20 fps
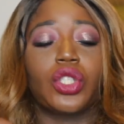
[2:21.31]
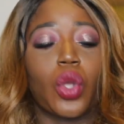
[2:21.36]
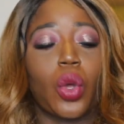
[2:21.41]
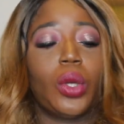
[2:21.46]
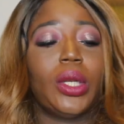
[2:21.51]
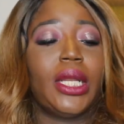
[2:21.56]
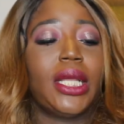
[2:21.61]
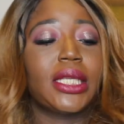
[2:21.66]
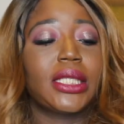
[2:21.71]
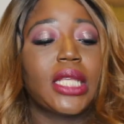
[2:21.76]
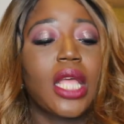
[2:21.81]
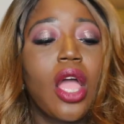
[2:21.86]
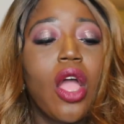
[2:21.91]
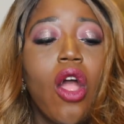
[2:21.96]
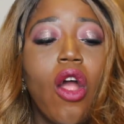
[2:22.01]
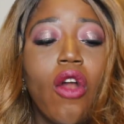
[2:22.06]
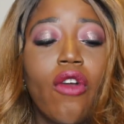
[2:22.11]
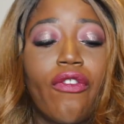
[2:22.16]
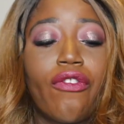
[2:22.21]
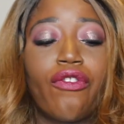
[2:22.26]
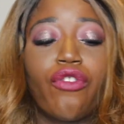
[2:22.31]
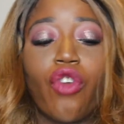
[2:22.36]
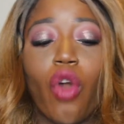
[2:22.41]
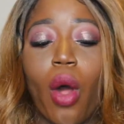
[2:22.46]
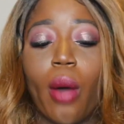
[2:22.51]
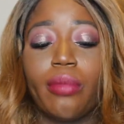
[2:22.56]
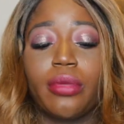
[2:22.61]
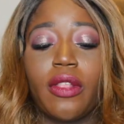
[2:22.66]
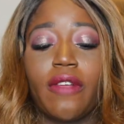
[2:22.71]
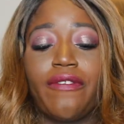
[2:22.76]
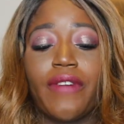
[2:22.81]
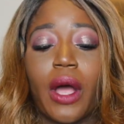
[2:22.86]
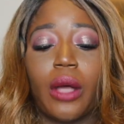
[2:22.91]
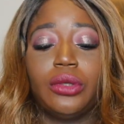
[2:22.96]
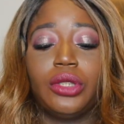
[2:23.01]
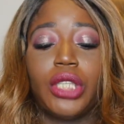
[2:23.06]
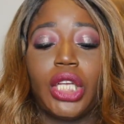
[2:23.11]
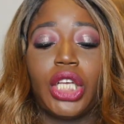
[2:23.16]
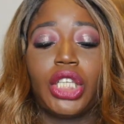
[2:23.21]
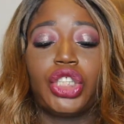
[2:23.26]
or less, from the
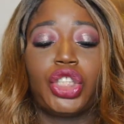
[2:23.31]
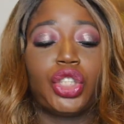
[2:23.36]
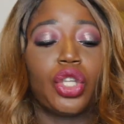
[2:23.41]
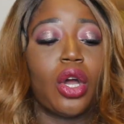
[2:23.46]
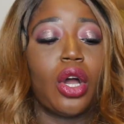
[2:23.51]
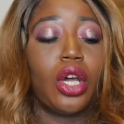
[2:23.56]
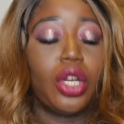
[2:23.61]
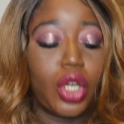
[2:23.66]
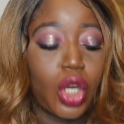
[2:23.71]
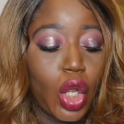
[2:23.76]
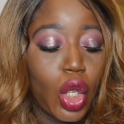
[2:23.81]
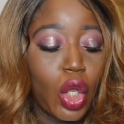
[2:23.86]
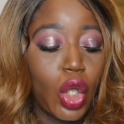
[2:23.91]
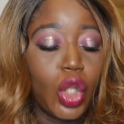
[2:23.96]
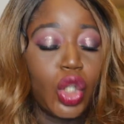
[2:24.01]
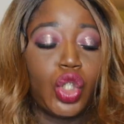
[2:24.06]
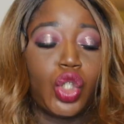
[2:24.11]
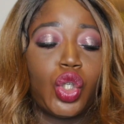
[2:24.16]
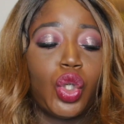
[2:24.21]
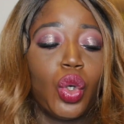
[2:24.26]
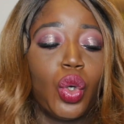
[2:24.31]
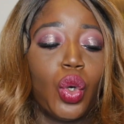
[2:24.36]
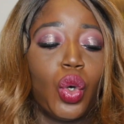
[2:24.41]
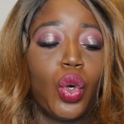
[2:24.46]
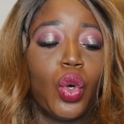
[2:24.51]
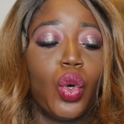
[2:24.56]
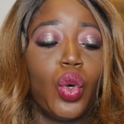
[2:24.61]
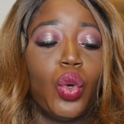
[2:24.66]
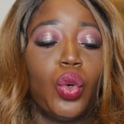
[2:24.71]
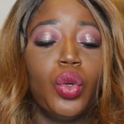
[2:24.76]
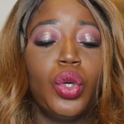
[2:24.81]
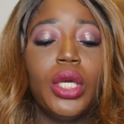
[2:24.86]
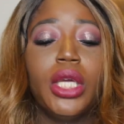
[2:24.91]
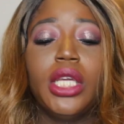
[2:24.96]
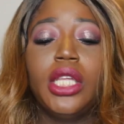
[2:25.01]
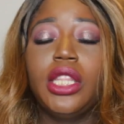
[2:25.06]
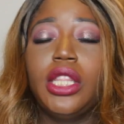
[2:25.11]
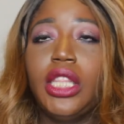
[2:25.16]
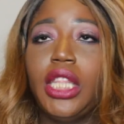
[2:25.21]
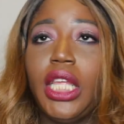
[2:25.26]
foundation to
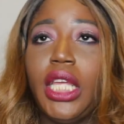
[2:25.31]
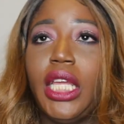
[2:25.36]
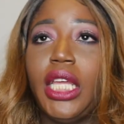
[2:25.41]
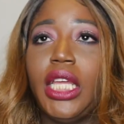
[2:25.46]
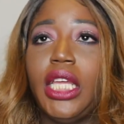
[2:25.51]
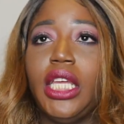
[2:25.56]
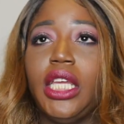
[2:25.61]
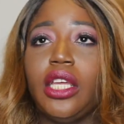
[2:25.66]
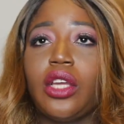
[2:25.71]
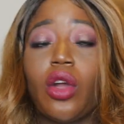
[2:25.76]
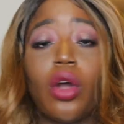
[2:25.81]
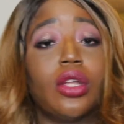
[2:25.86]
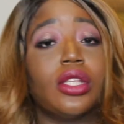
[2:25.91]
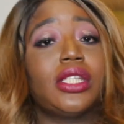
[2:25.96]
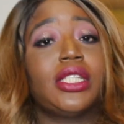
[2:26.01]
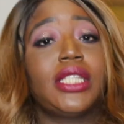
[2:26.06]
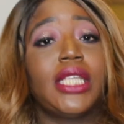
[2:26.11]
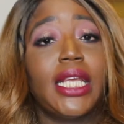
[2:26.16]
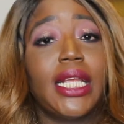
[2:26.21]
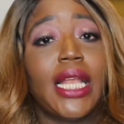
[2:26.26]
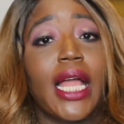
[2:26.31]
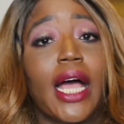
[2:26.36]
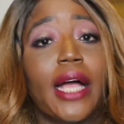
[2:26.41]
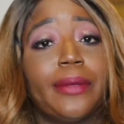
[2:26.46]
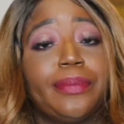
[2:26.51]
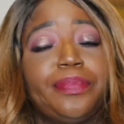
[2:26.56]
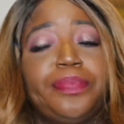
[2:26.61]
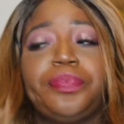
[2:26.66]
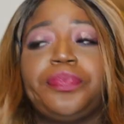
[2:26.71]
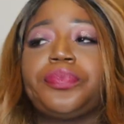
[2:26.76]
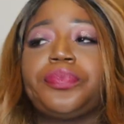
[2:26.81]
the concealer.